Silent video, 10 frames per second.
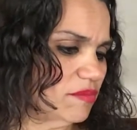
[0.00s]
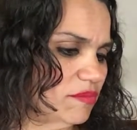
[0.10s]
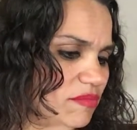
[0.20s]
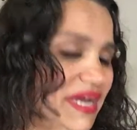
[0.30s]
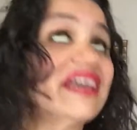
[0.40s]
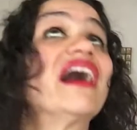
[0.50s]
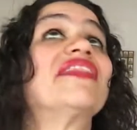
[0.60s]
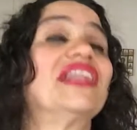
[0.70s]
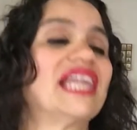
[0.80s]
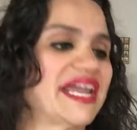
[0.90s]
My
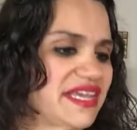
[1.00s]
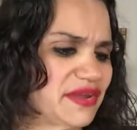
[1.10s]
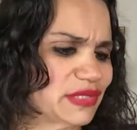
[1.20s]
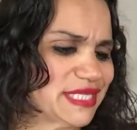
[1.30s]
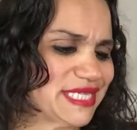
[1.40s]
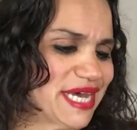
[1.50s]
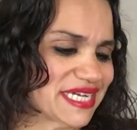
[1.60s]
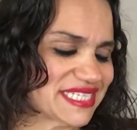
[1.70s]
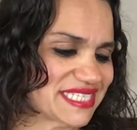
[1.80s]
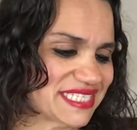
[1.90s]
God, the lighting here
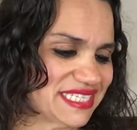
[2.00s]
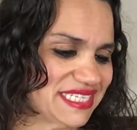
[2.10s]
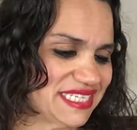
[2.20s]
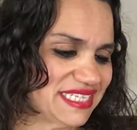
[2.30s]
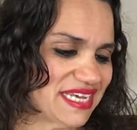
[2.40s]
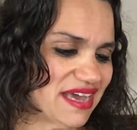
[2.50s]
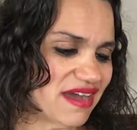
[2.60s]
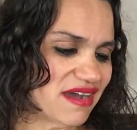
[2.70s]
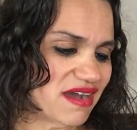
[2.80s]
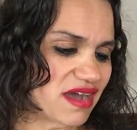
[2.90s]
sucks.
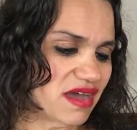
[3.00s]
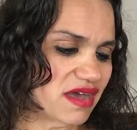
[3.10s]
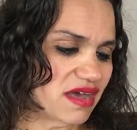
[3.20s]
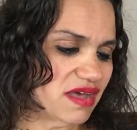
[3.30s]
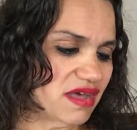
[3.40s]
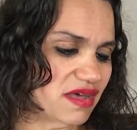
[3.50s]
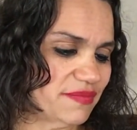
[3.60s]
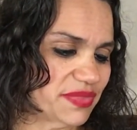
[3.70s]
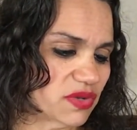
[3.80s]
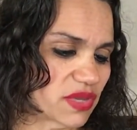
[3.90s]

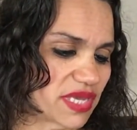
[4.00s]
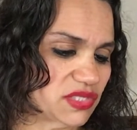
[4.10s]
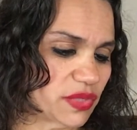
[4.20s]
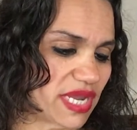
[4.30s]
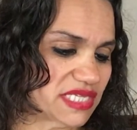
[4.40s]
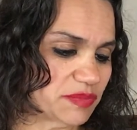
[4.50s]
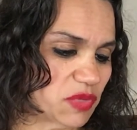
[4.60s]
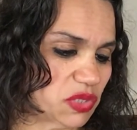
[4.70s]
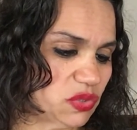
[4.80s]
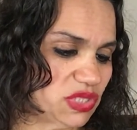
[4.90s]
Okay, so it has
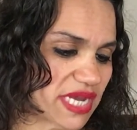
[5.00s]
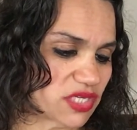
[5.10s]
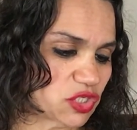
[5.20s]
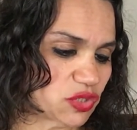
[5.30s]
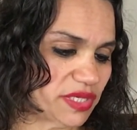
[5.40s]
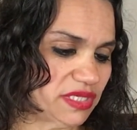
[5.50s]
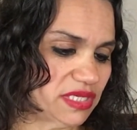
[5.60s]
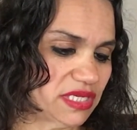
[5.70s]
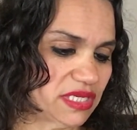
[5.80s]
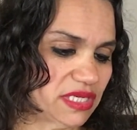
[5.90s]
maltodextrin.
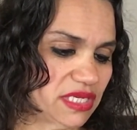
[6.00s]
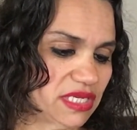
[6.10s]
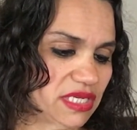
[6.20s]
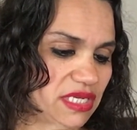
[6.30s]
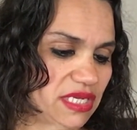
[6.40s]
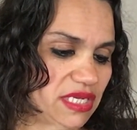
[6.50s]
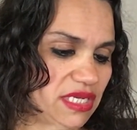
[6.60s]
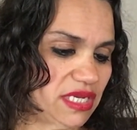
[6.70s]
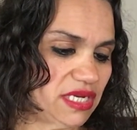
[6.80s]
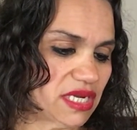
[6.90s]

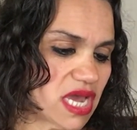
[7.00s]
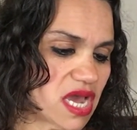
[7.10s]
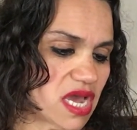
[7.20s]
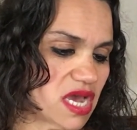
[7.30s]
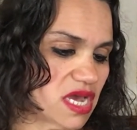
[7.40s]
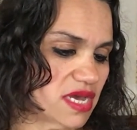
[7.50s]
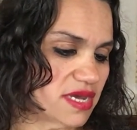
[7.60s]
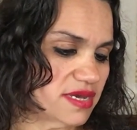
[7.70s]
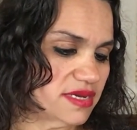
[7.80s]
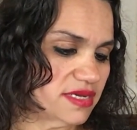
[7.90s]
It
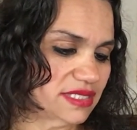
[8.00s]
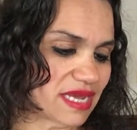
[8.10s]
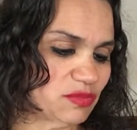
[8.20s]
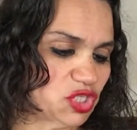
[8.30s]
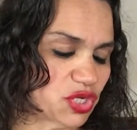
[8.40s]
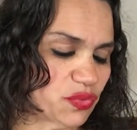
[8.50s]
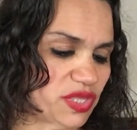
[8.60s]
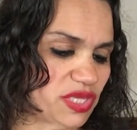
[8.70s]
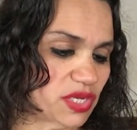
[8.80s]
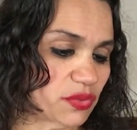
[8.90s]
has, I'm just gonna
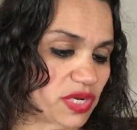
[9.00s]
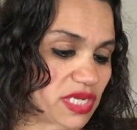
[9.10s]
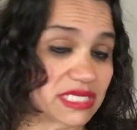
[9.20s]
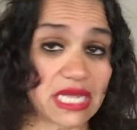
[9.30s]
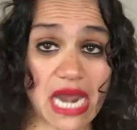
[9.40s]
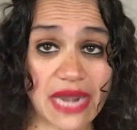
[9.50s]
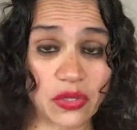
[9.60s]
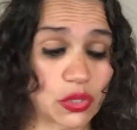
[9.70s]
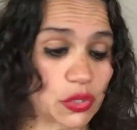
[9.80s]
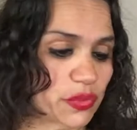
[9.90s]
read the ingredients that I
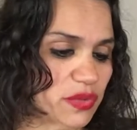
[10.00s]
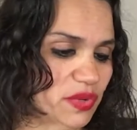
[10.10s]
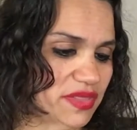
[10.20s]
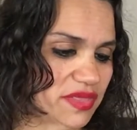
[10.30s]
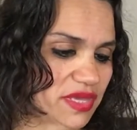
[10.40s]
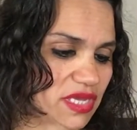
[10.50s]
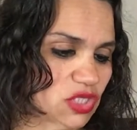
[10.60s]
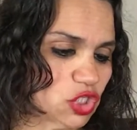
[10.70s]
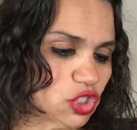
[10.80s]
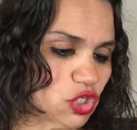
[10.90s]
don't agree with.
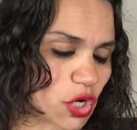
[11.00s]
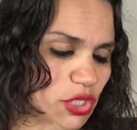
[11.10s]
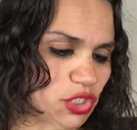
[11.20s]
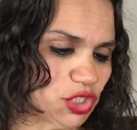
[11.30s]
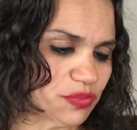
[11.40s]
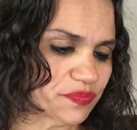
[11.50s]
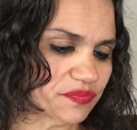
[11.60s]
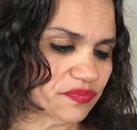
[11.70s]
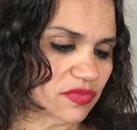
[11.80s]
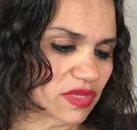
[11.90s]
Starch.
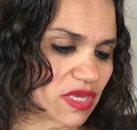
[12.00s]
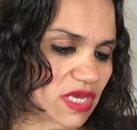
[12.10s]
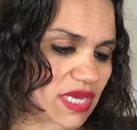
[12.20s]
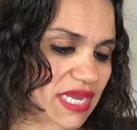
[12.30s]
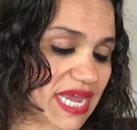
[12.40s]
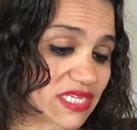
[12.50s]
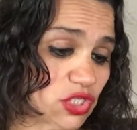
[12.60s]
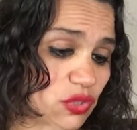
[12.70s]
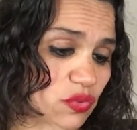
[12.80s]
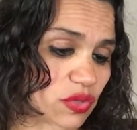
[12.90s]
It has
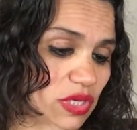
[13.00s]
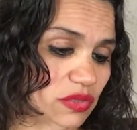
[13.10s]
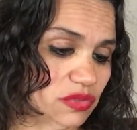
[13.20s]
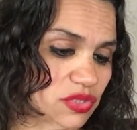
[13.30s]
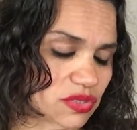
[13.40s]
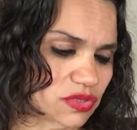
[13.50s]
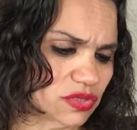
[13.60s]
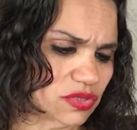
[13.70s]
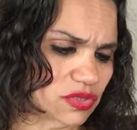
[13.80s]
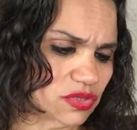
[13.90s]
sucralose.
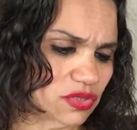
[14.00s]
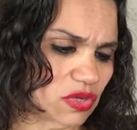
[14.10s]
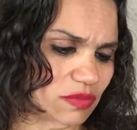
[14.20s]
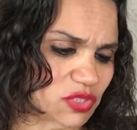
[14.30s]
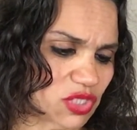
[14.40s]
No, I'm